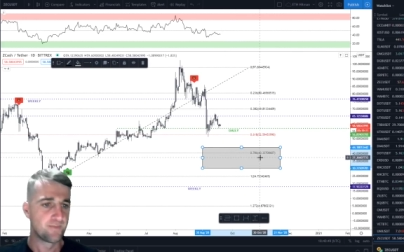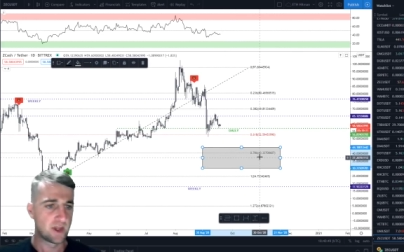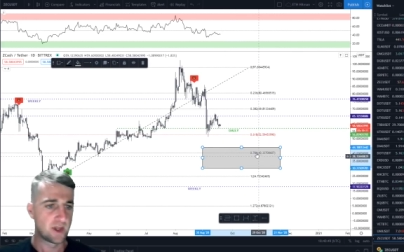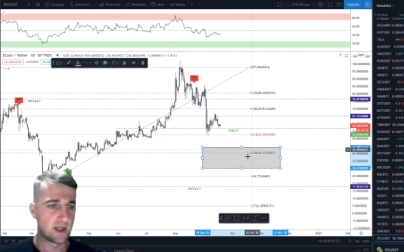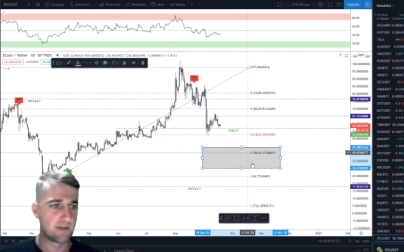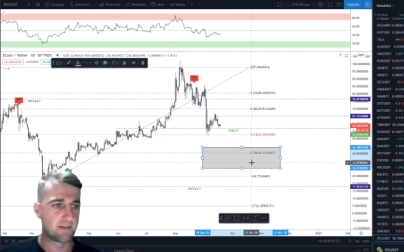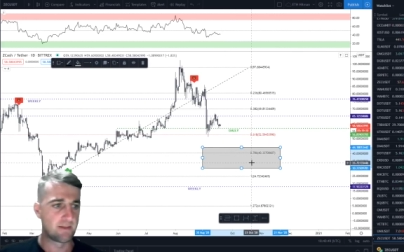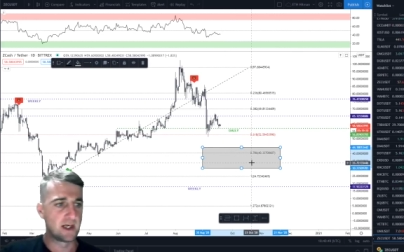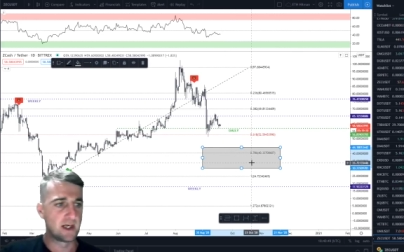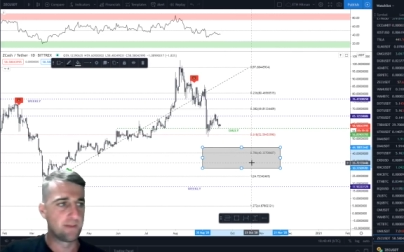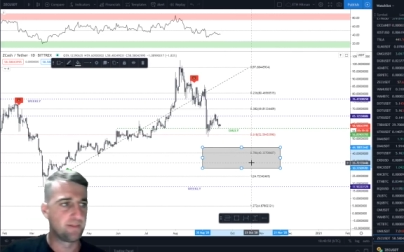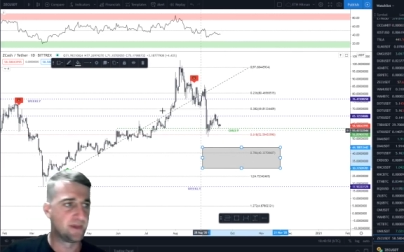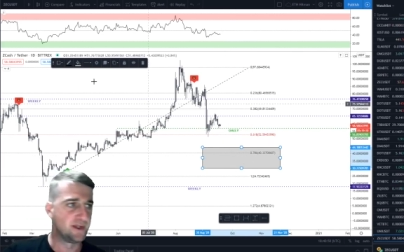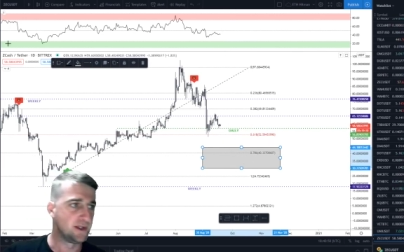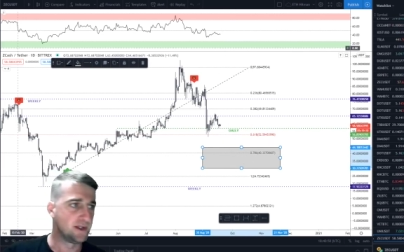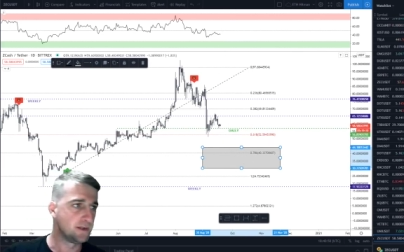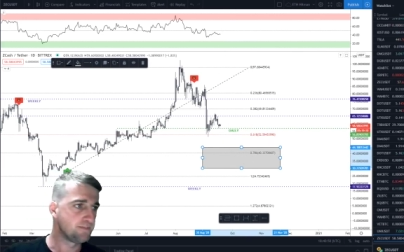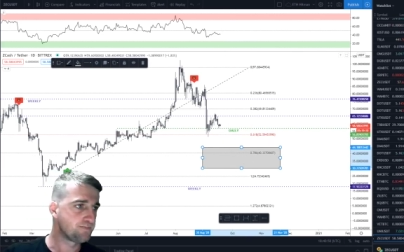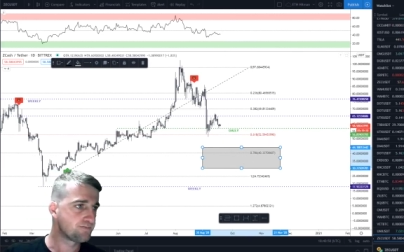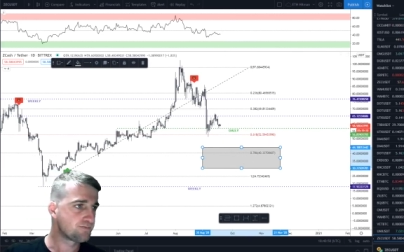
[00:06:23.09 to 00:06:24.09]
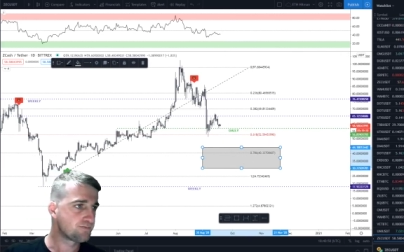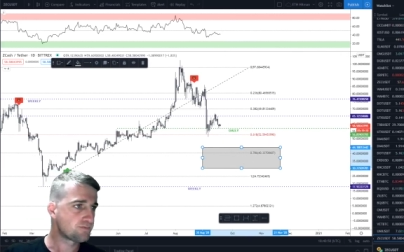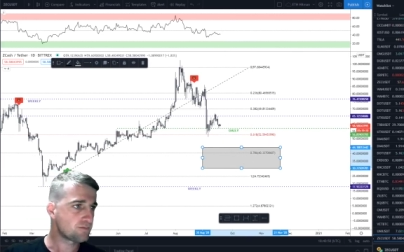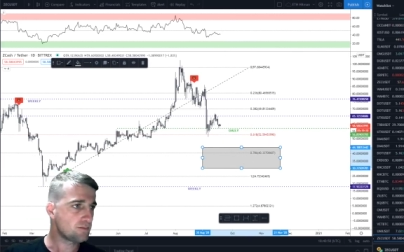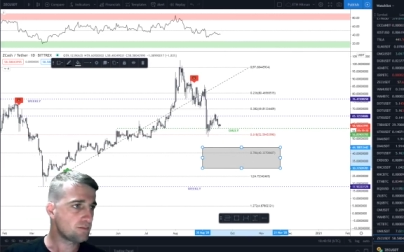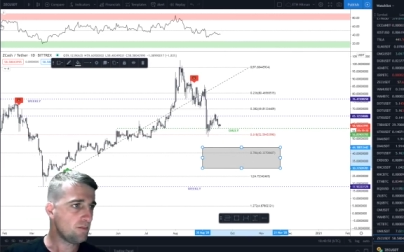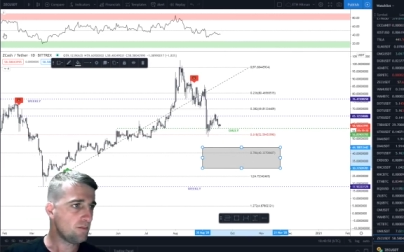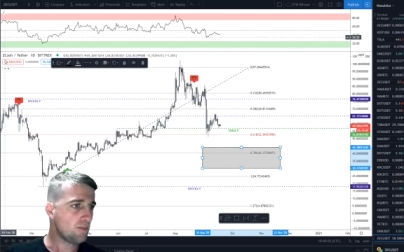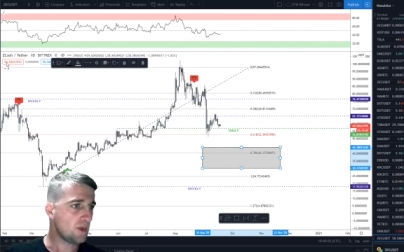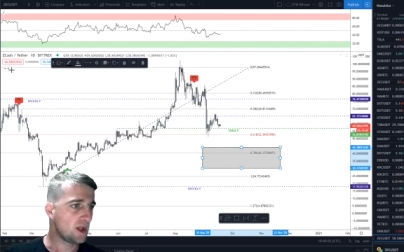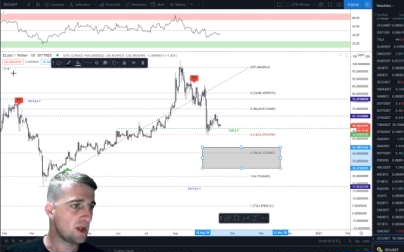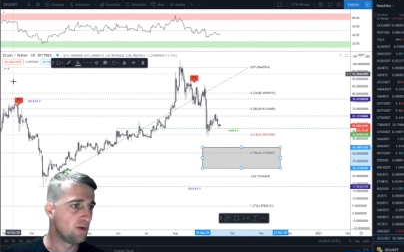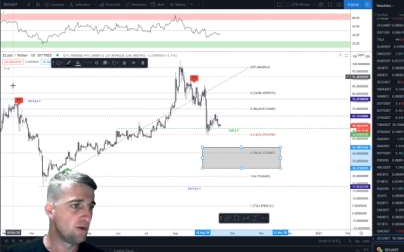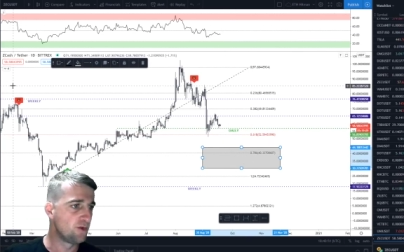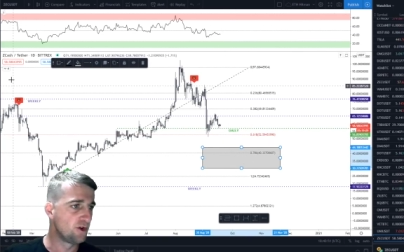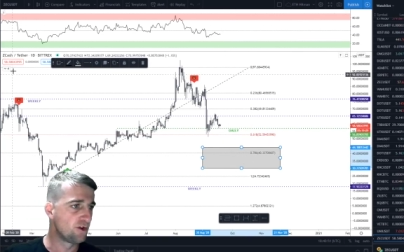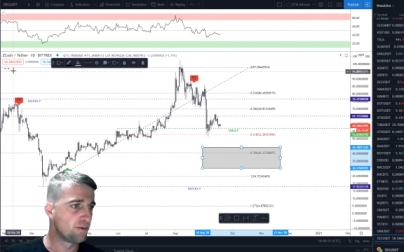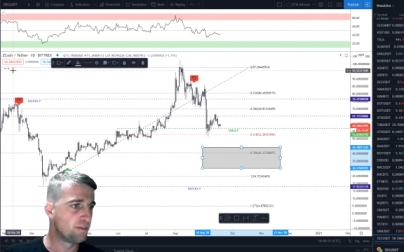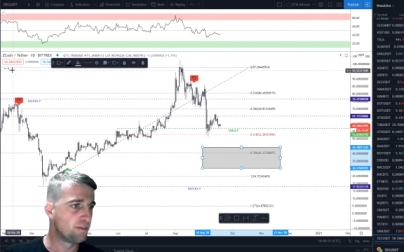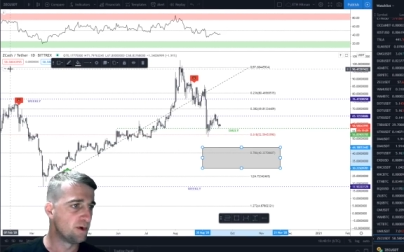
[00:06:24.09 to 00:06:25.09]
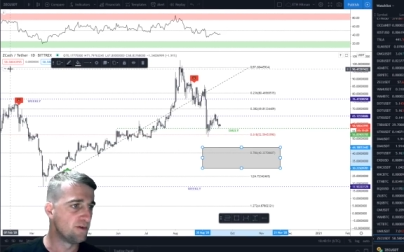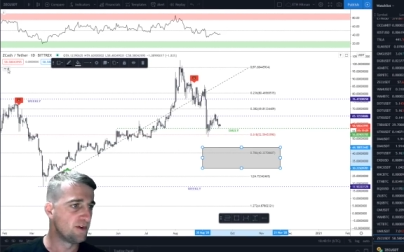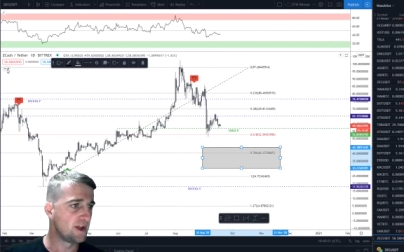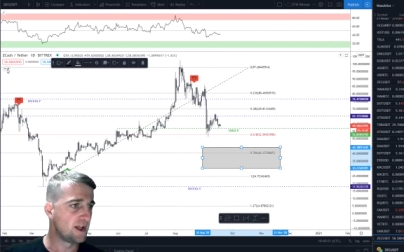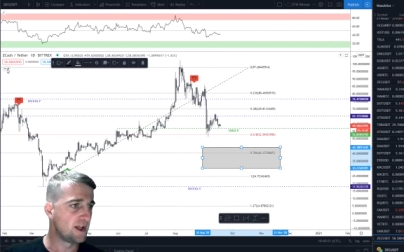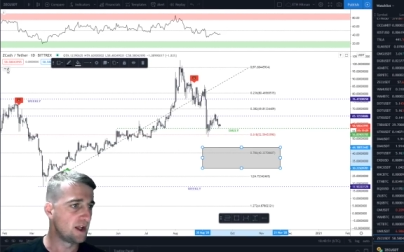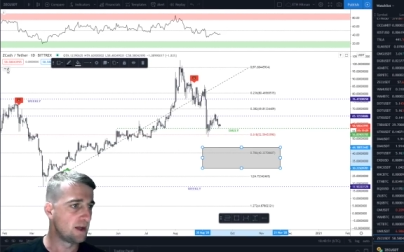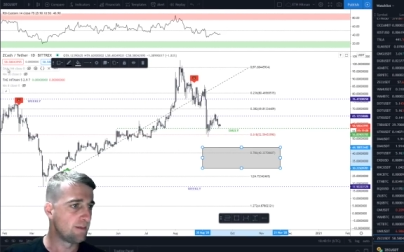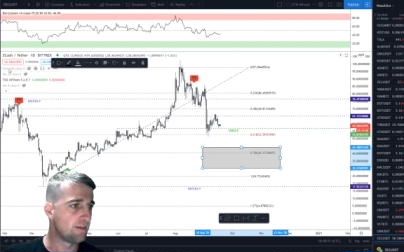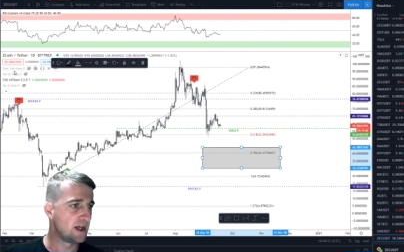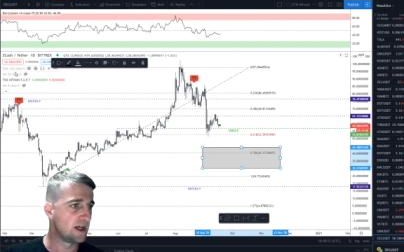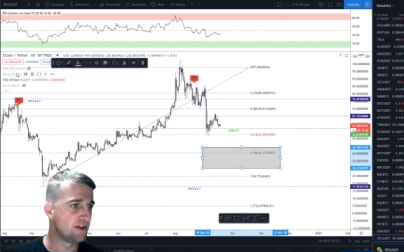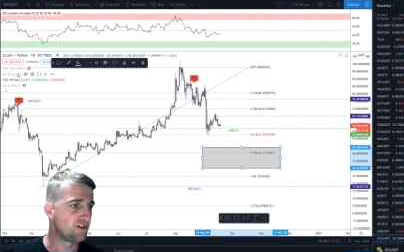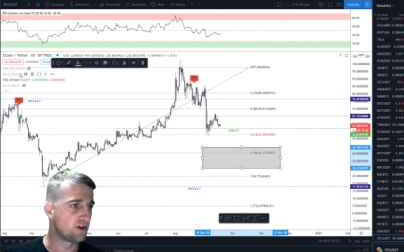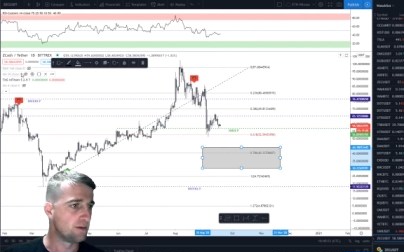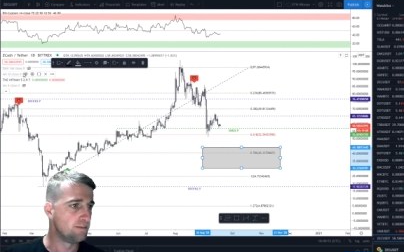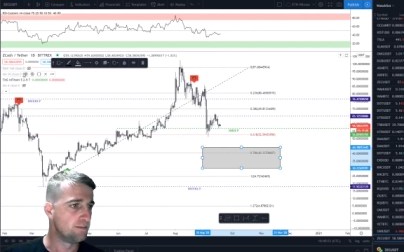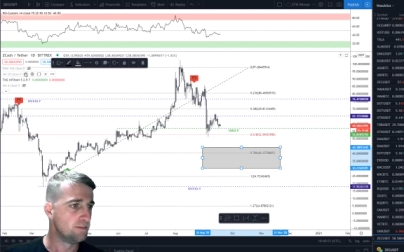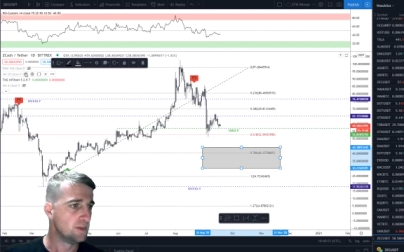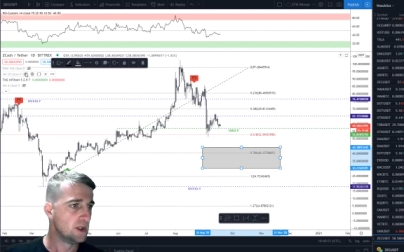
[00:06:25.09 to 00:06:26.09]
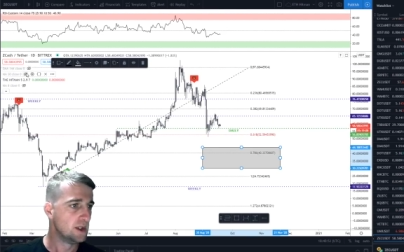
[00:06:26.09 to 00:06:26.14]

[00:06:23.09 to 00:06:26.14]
in my opinion. If we just put the E M As on,